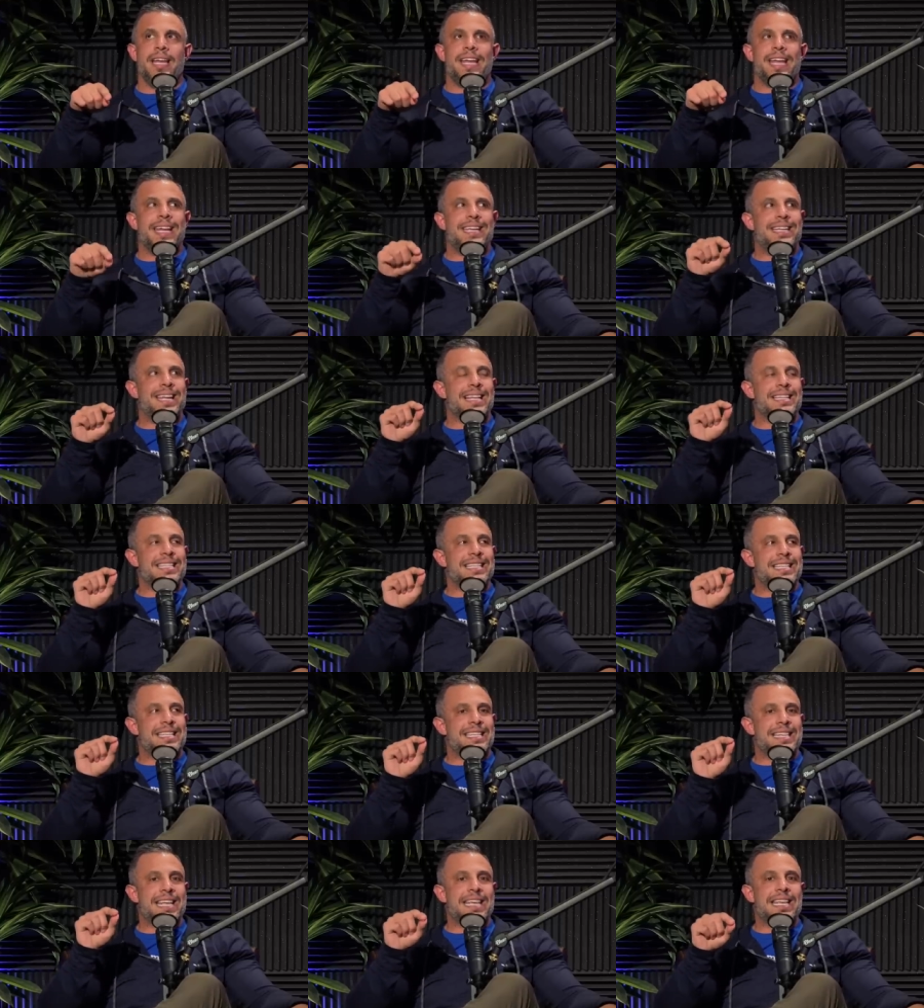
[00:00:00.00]
It
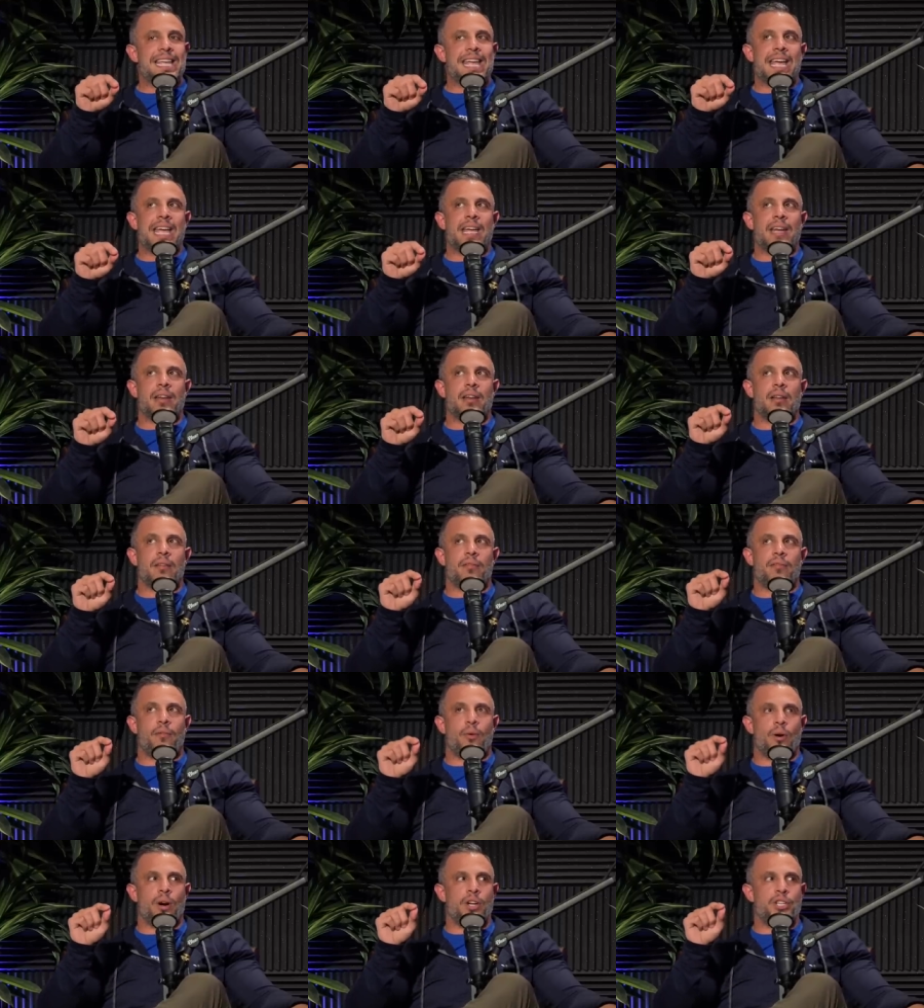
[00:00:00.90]
doesn't sink in
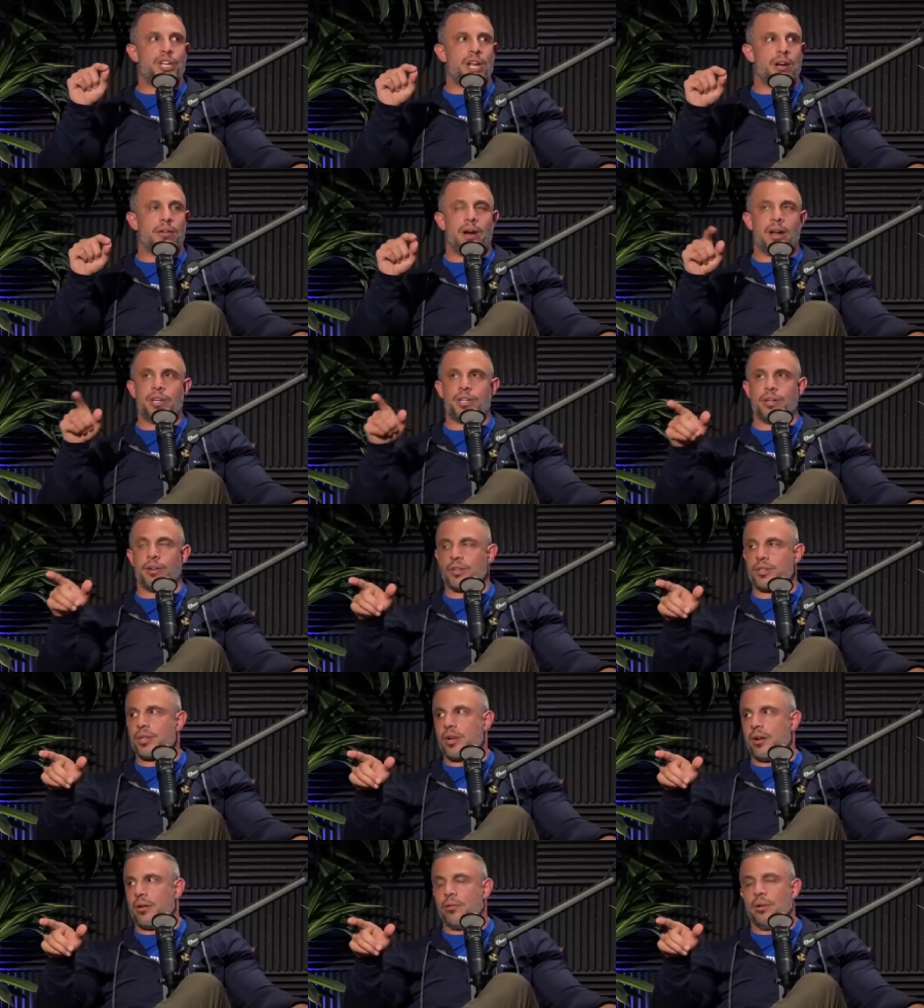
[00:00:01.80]
for a generation or
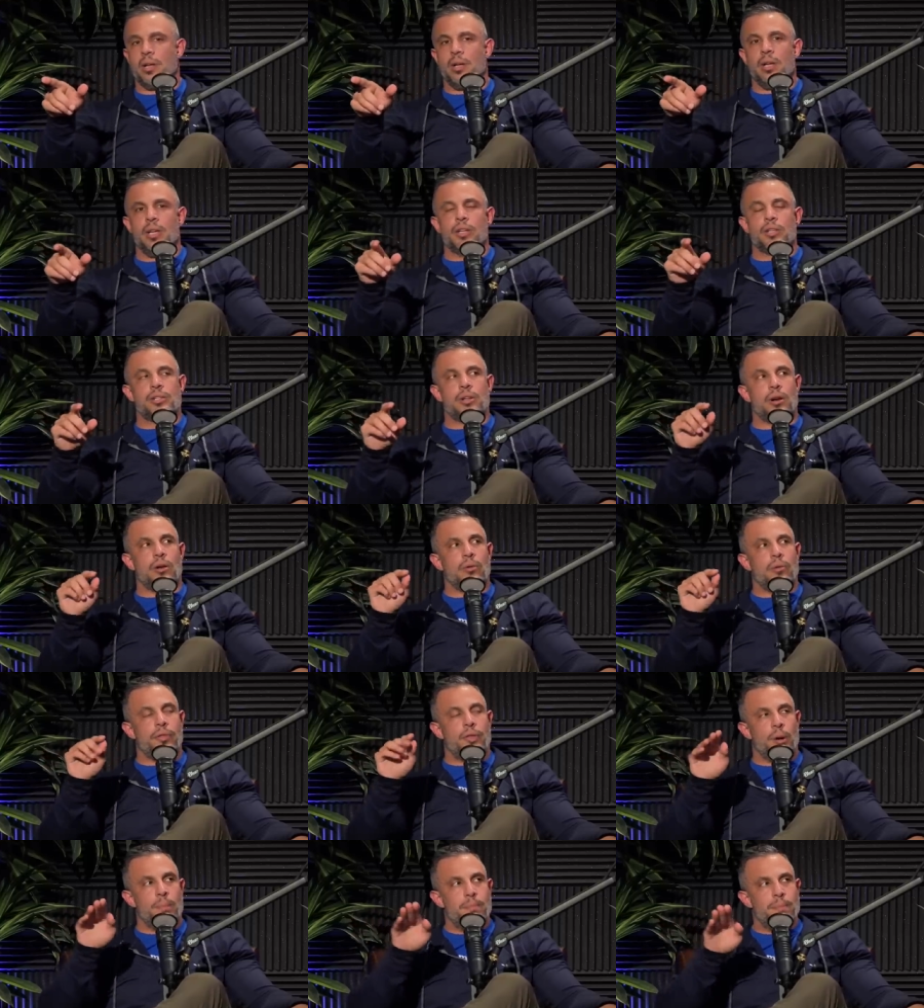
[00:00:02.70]
so.
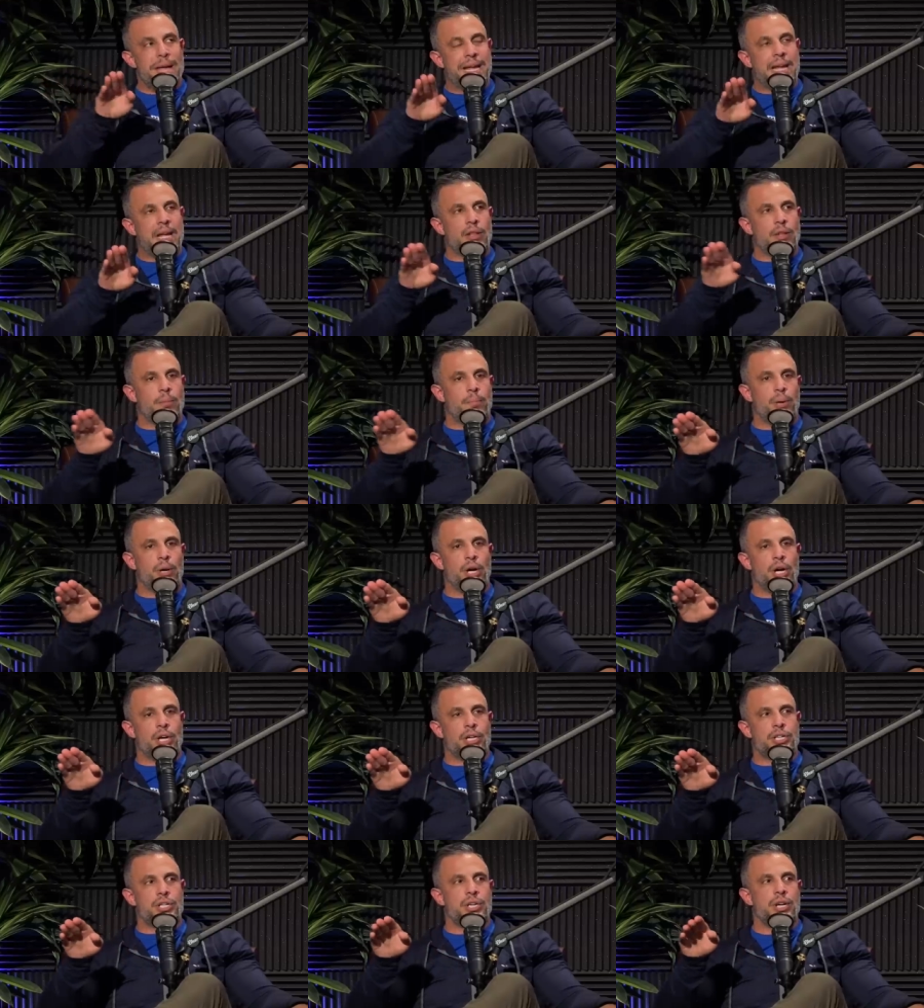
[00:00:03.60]
So they're making the
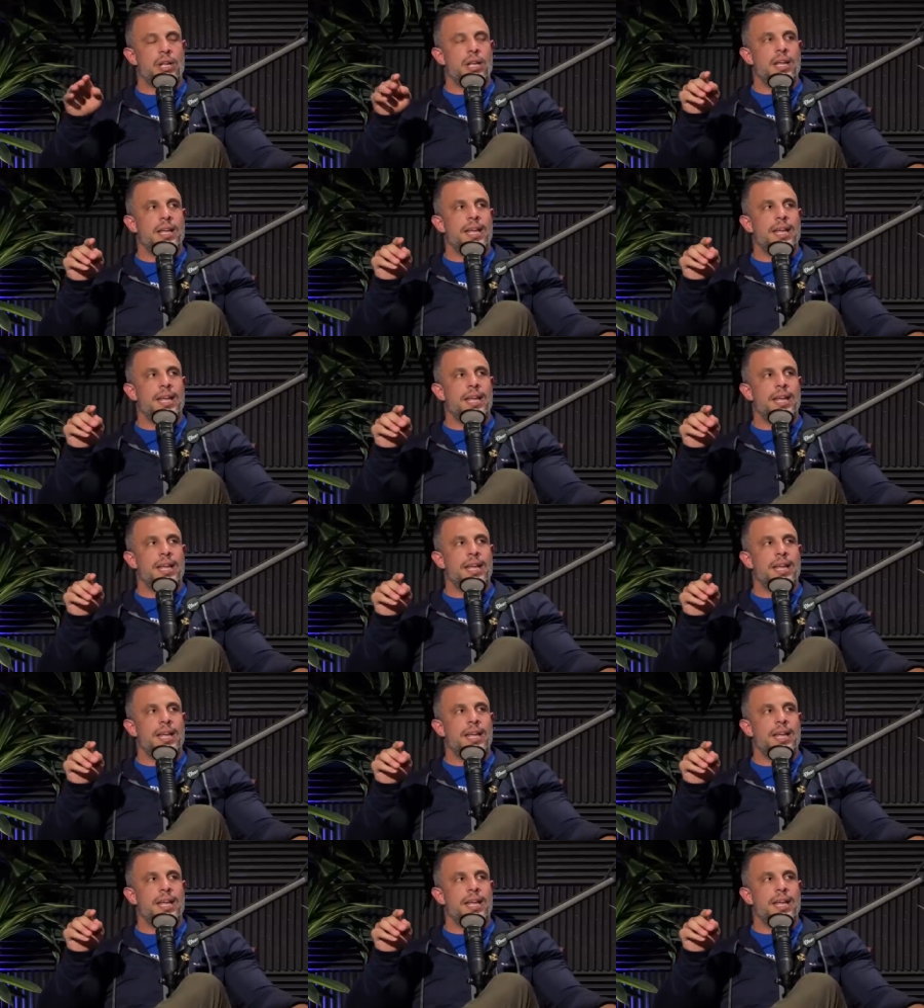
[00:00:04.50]
push.